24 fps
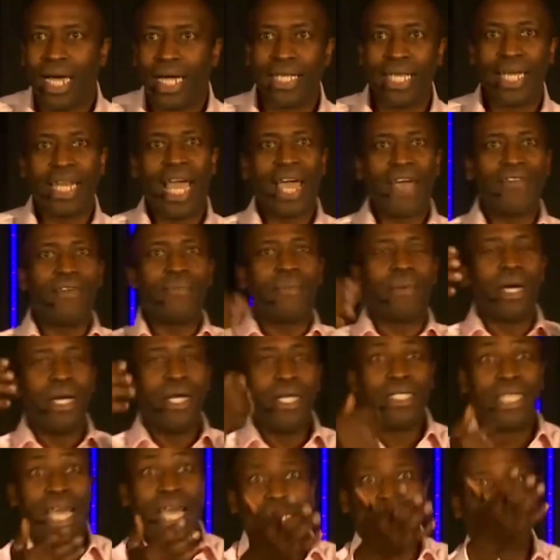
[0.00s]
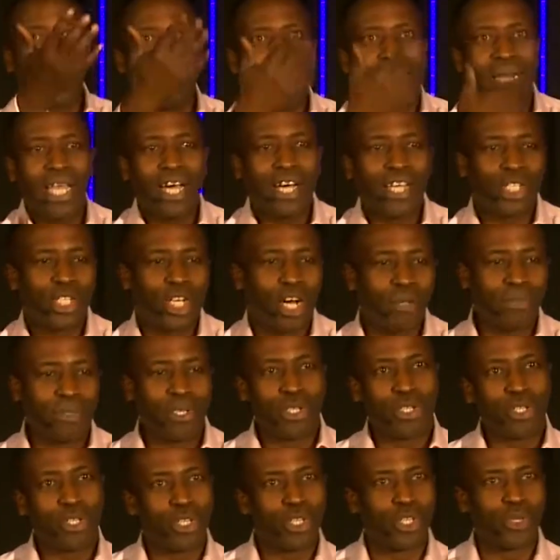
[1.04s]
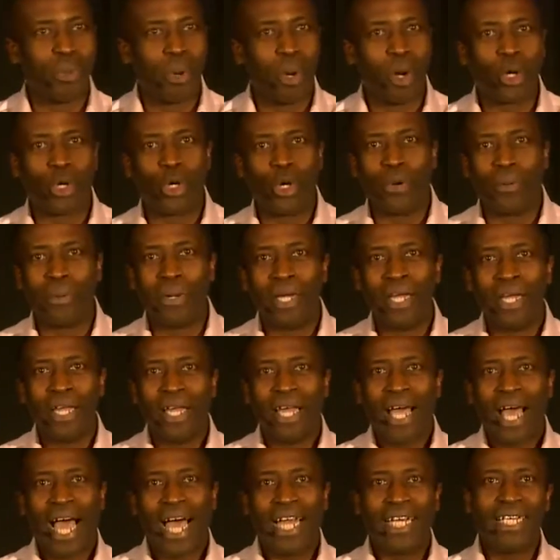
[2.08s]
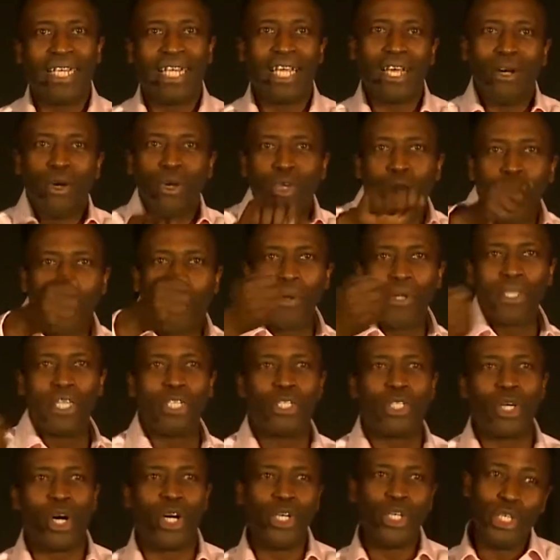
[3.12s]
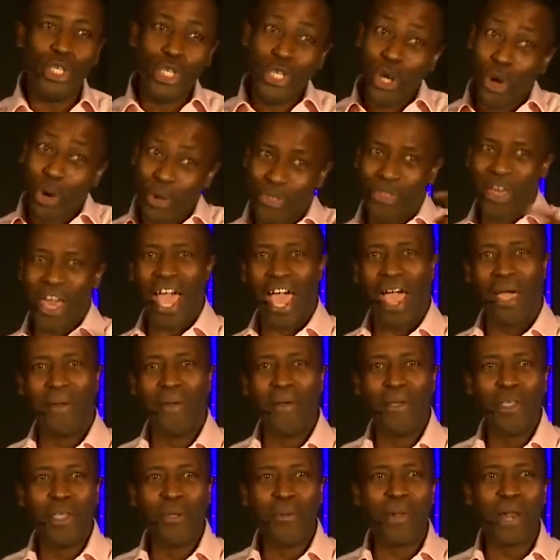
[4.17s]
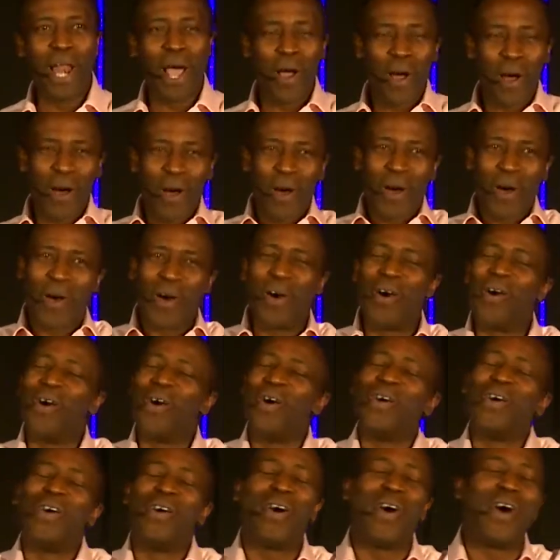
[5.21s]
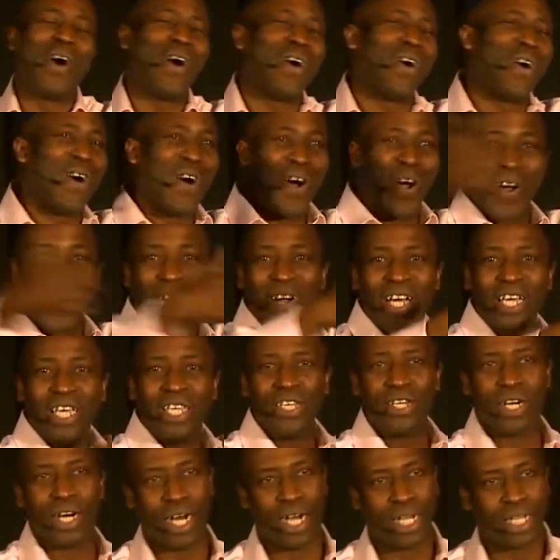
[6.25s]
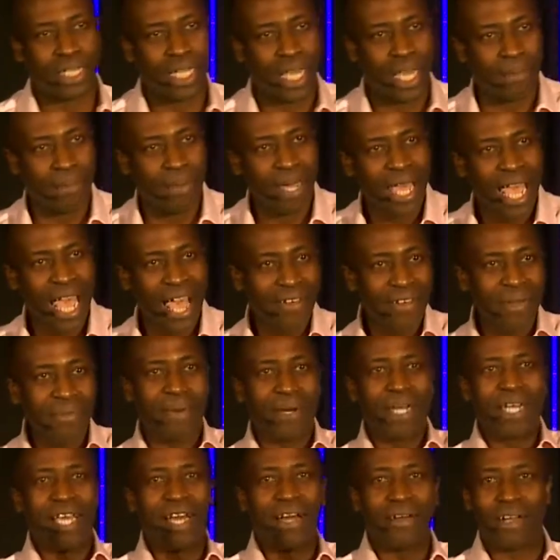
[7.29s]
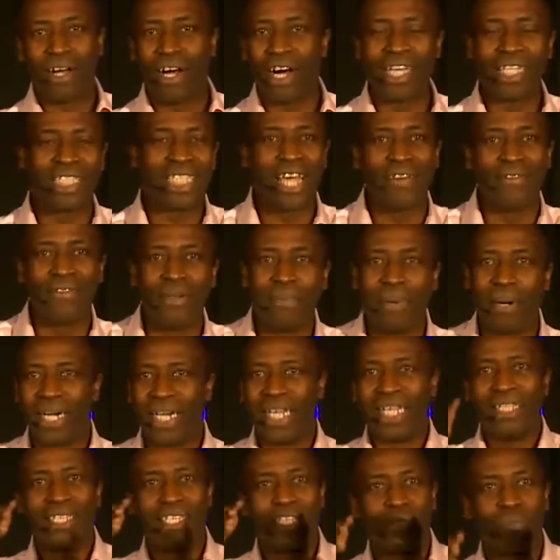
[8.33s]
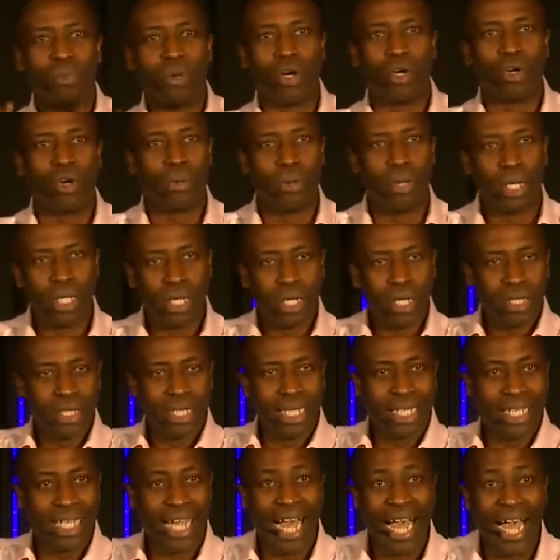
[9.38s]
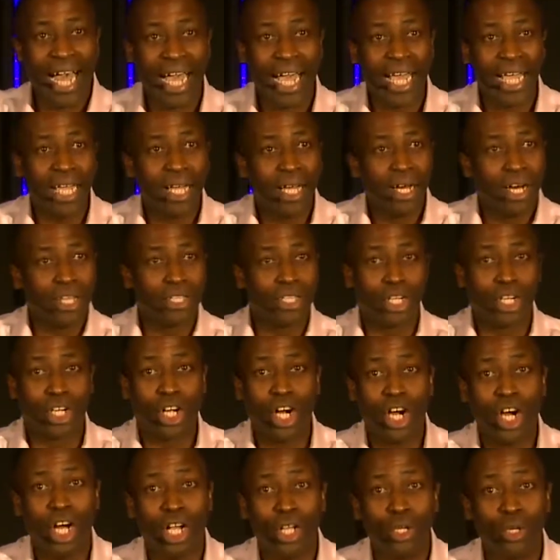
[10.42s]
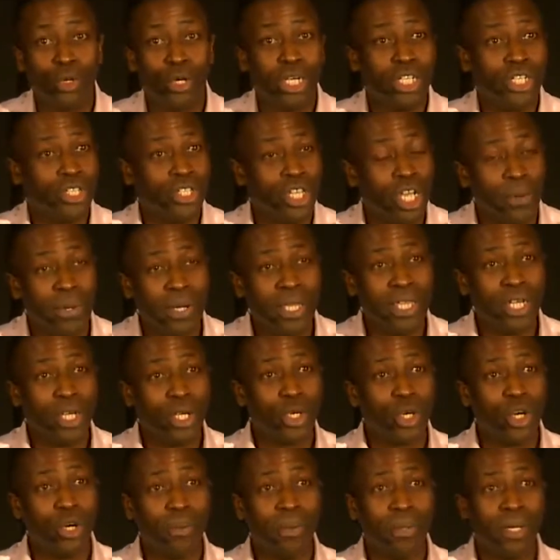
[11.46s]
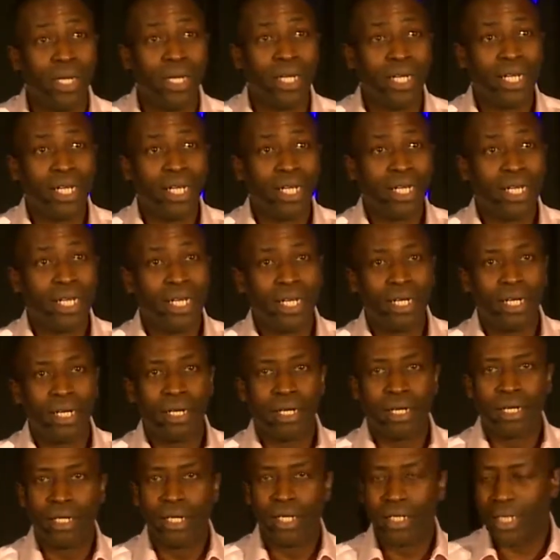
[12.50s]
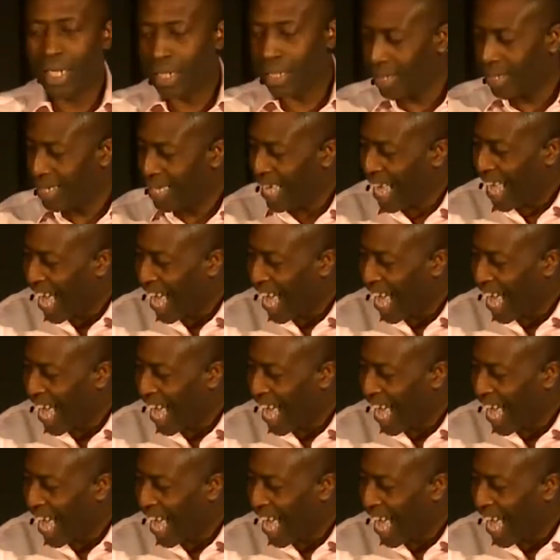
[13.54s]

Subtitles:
And then somebody else comes into the small group, and you open the door, you know them. You be like, oh, you hug them. Everybody hugs everybody in this small group. The guy or the girl who is new in the group is like,